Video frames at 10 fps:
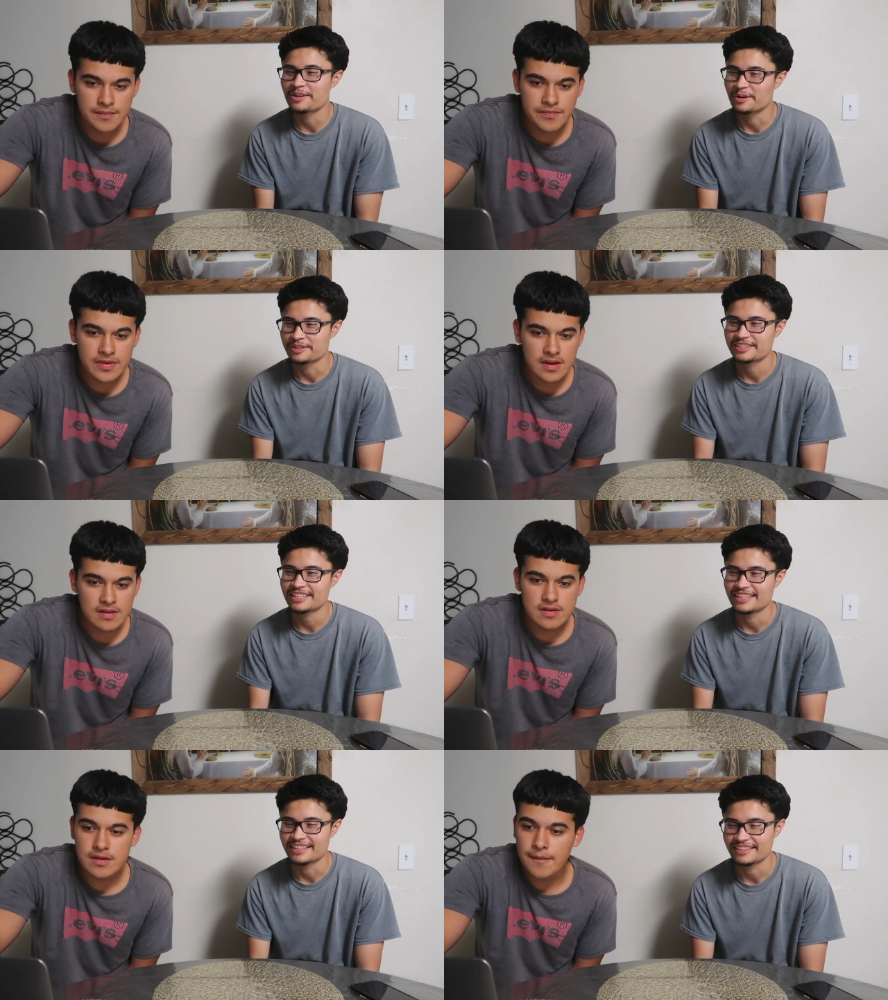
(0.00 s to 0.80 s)
Speaker 1: though.
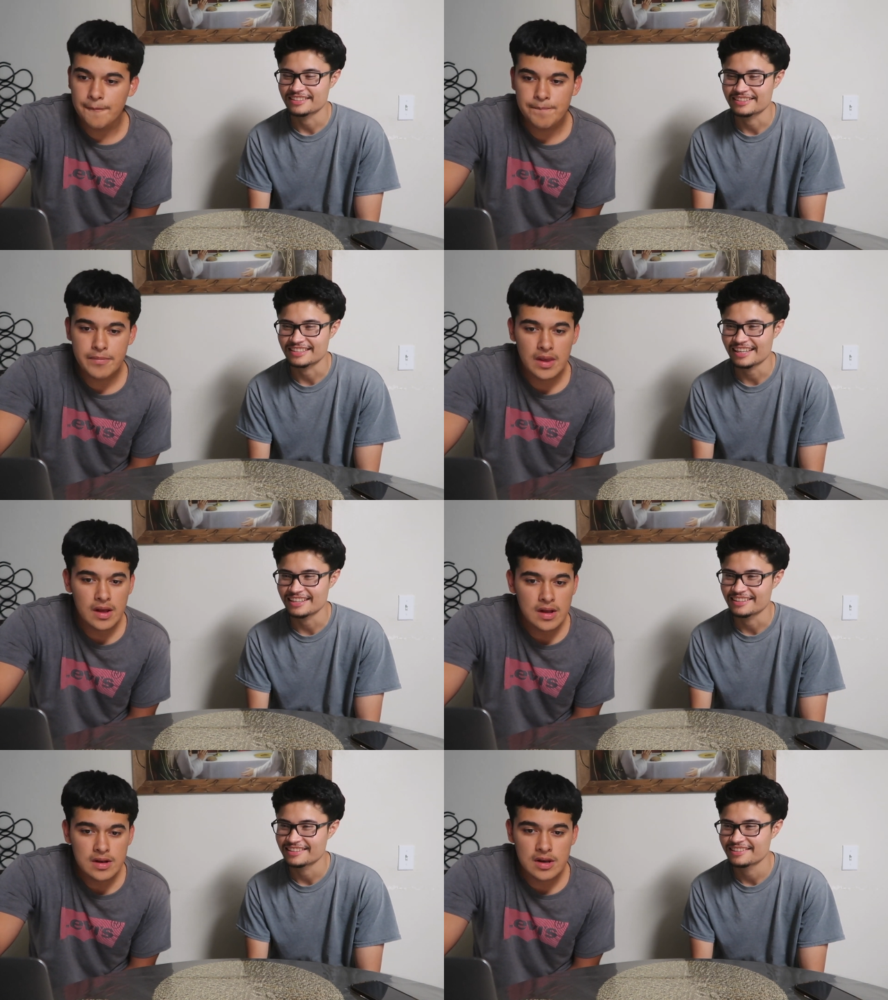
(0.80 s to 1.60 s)
Shit,
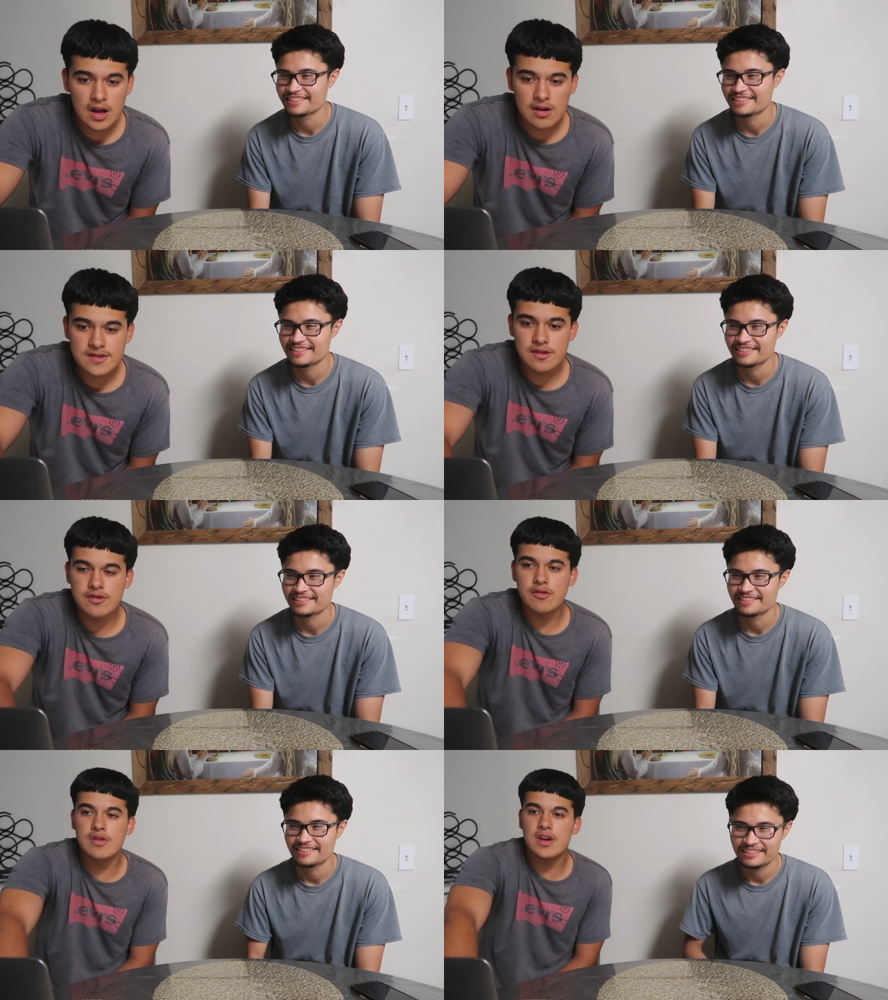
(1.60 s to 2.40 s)
Skitty. No, I'm
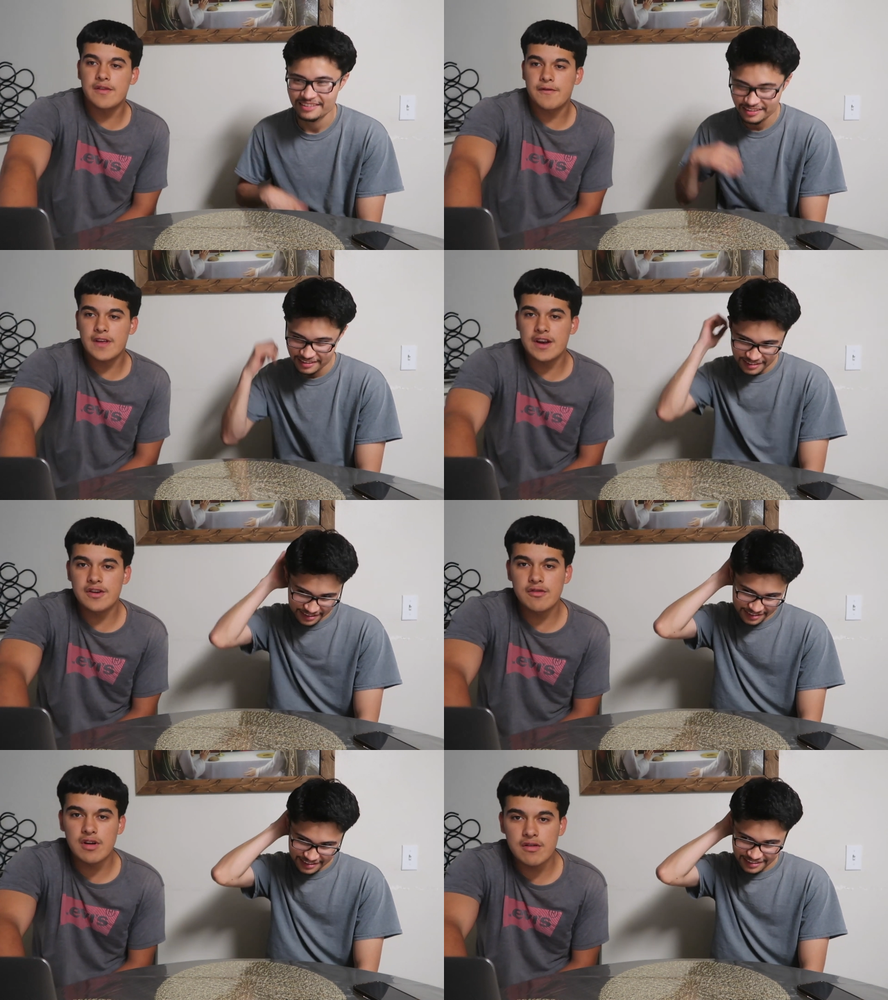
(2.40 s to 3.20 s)
still doing looking for
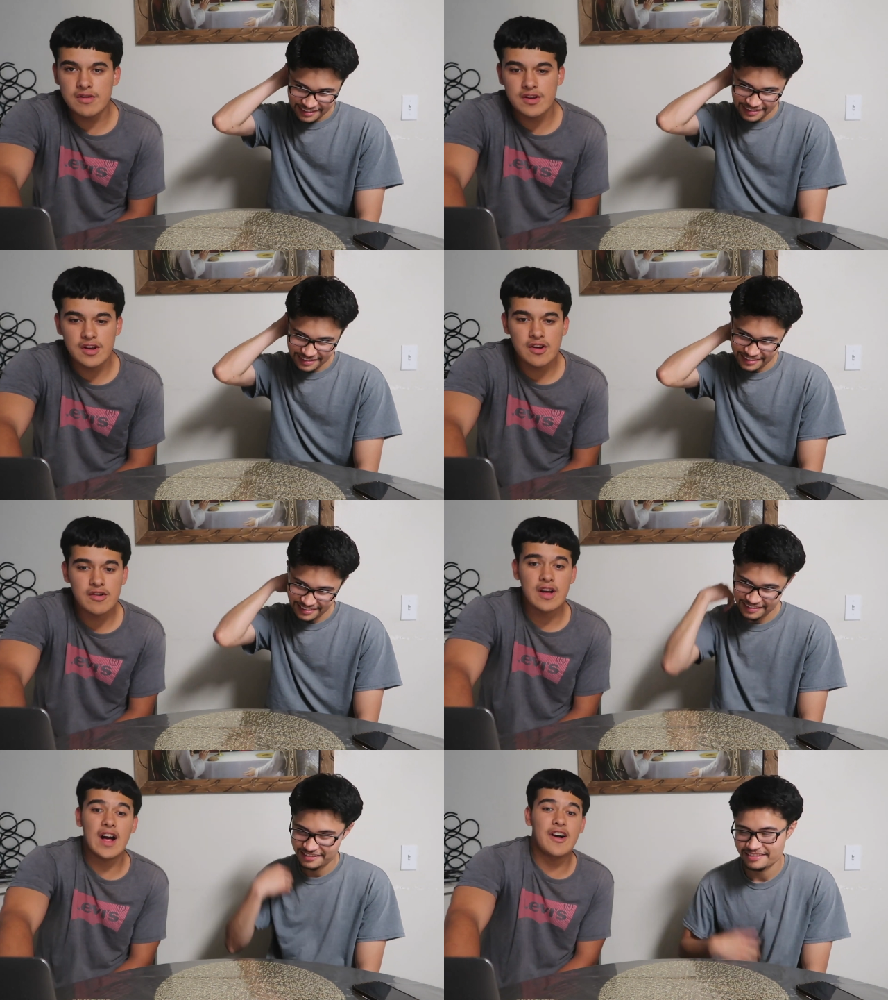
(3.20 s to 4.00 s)
that duo. You
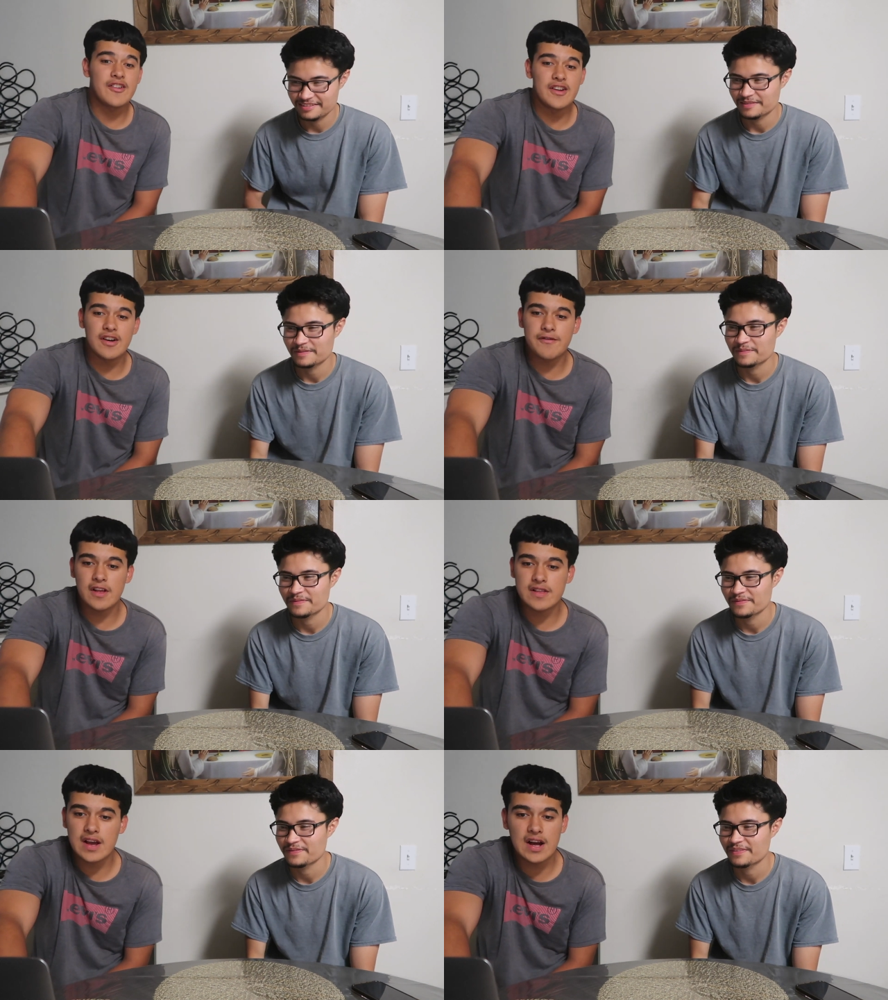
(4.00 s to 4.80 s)
know, I don't know. I
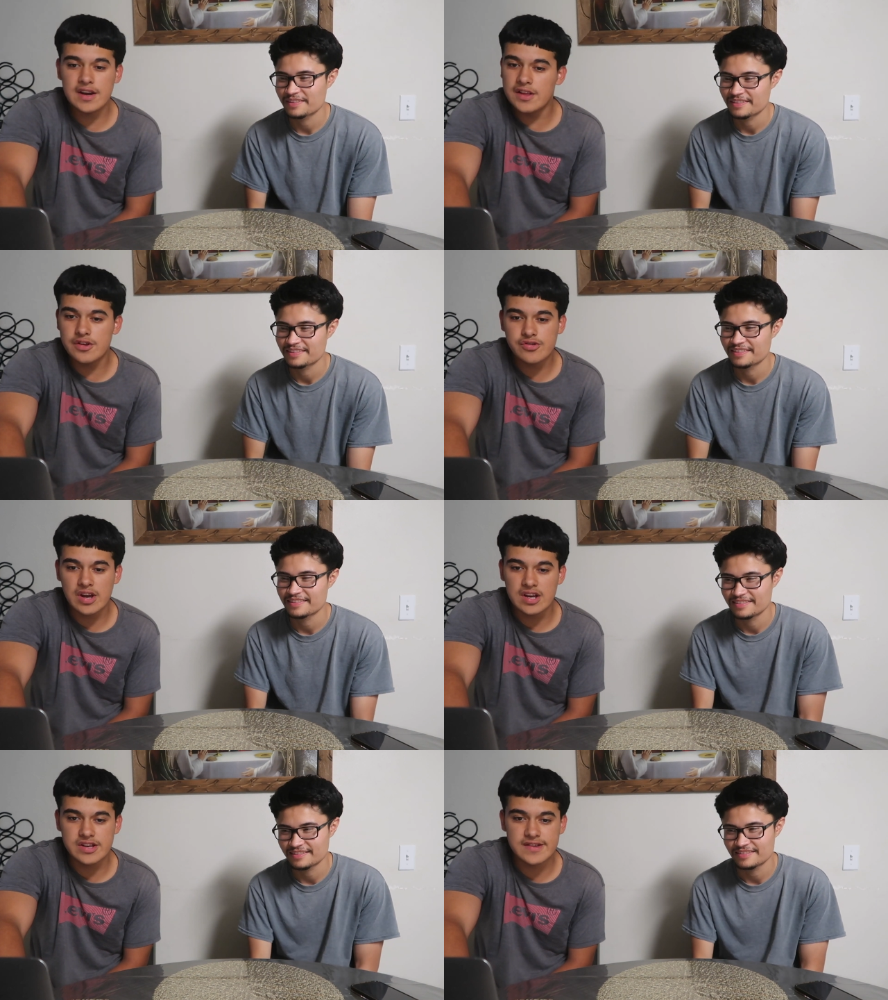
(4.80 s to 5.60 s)
feel like they got another
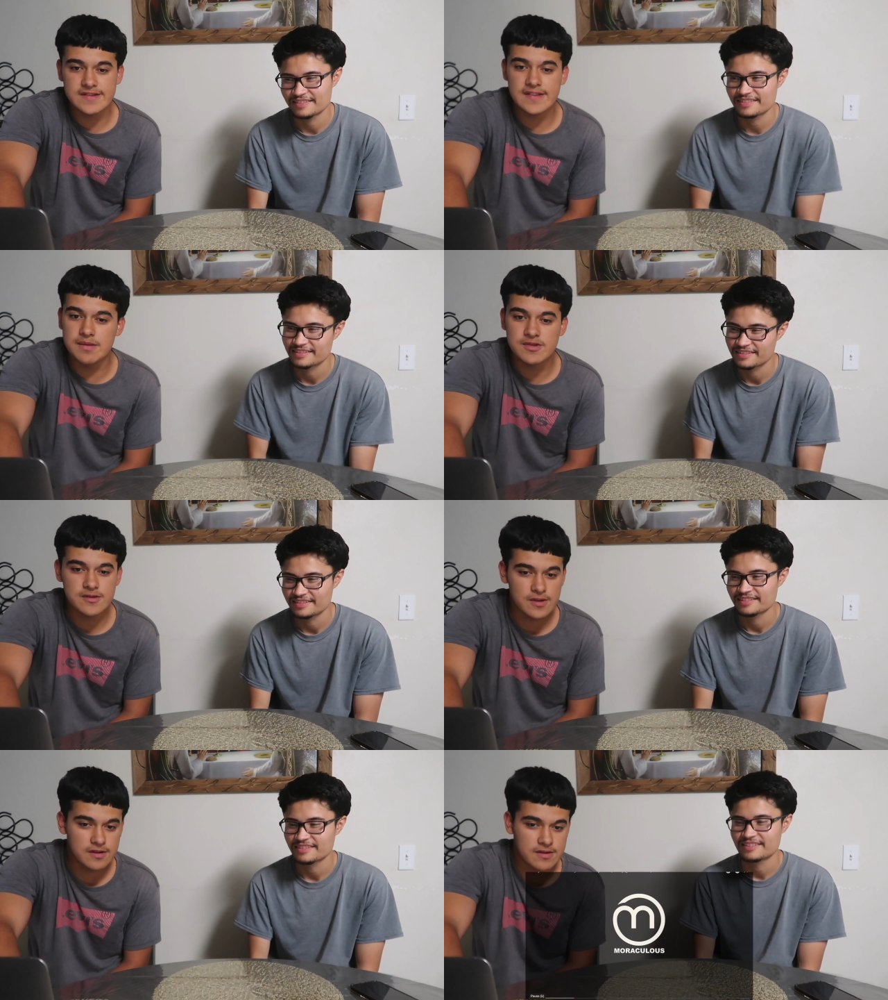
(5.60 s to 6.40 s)
track, just them
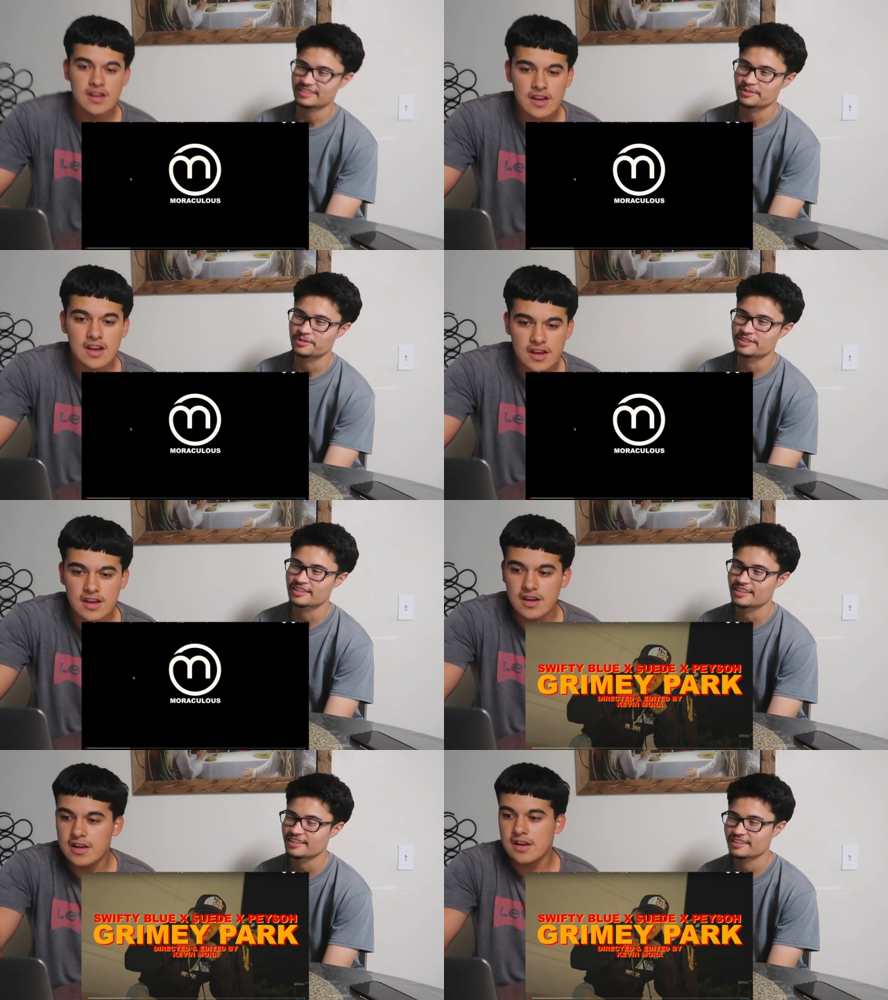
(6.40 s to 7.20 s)
two though. That's yeah, what you
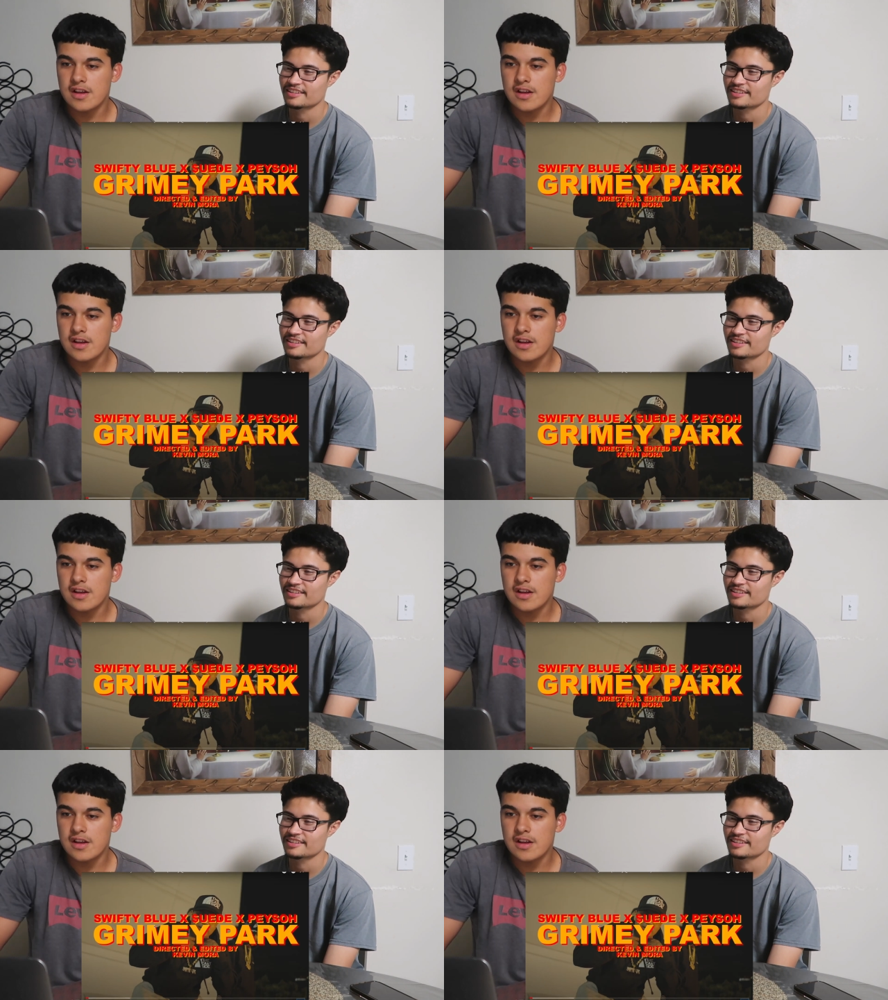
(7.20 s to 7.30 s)
yeah.